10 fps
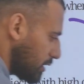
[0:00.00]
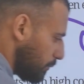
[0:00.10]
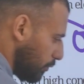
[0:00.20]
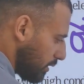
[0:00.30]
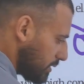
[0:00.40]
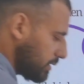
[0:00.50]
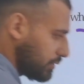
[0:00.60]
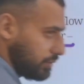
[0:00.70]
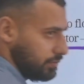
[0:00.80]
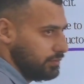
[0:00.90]

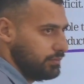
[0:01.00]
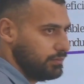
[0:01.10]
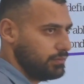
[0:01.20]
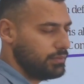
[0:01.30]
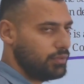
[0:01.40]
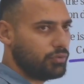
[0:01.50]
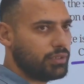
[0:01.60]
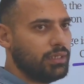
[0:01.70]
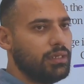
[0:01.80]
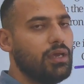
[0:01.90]
polarization.
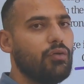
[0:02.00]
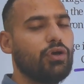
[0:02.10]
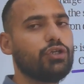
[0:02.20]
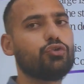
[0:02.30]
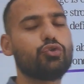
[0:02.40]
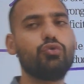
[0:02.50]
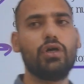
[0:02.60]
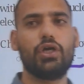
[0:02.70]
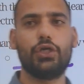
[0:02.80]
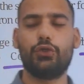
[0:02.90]
Okay? What do?
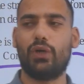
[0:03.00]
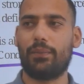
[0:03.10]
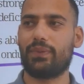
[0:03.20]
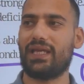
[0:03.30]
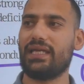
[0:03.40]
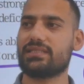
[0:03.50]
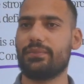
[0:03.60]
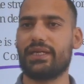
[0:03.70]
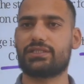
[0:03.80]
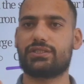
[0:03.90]
You apply some
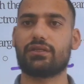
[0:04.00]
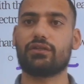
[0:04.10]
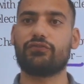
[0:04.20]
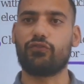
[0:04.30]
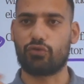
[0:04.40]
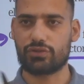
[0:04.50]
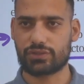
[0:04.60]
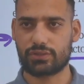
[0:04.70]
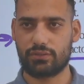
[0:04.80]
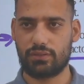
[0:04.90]
external
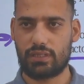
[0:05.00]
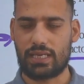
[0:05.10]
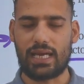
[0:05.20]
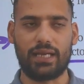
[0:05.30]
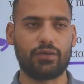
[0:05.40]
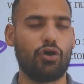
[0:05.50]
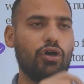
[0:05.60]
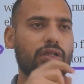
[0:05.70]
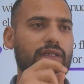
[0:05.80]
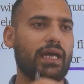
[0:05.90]
force, and
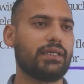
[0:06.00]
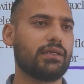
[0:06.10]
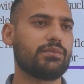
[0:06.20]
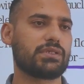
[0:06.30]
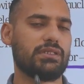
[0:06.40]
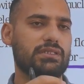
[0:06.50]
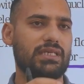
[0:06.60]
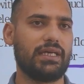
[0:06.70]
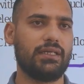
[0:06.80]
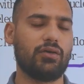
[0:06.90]
all the atoms
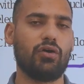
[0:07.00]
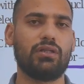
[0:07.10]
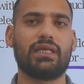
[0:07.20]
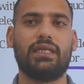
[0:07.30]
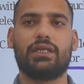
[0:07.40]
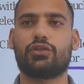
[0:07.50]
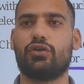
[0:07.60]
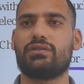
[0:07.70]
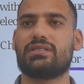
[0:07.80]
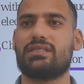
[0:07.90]
inside, all the
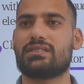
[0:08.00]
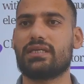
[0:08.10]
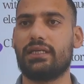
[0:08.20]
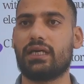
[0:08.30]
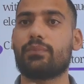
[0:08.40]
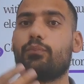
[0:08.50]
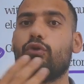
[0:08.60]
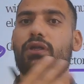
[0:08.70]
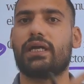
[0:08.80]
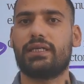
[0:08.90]
electrons inside are
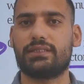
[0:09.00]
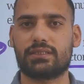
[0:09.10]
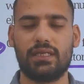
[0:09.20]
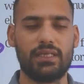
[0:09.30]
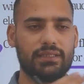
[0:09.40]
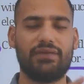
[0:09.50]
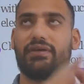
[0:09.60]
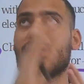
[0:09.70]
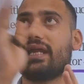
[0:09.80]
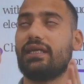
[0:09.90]
polarized. They
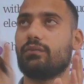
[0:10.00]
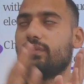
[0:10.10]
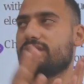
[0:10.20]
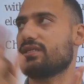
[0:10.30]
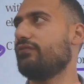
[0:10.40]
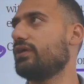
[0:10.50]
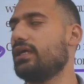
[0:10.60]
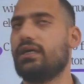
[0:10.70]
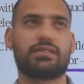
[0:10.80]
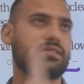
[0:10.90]
were randomly, somewhere
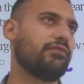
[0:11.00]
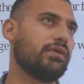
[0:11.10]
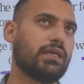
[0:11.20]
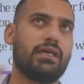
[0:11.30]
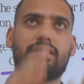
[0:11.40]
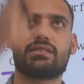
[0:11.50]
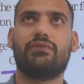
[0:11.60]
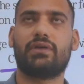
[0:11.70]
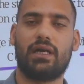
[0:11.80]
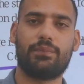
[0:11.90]
here, somewhere here,
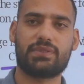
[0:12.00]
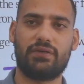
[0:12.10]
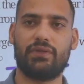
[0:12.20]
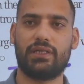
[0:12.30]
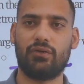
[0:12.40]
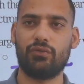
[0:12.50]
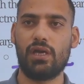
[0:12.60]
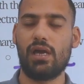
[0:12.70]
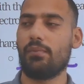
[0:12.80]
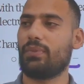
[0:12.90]
somewhere up, somewhere down.
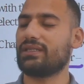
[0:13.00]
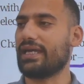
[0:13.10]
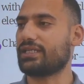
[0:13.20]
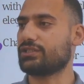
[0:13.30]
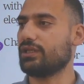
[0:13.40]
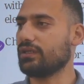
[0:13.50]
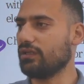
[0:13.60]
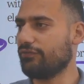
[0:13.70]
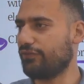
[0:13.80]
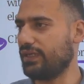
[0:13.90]
But the
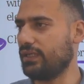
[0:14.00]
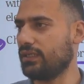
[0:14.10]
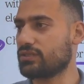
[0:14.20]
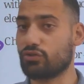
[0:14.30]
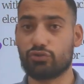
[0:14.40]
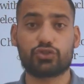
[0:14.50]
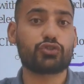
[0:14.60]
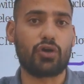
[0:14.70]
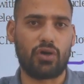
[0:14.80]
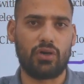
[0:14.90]
external field is so
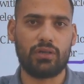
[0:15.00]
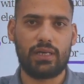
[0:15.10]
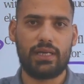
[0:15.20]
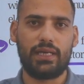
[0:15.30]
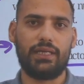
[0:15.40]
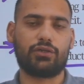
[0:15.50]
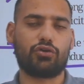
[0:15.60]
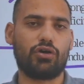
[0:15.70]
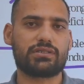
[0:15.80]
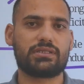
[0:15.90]
strong, it
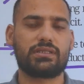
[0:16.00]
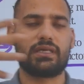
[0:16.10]
causes their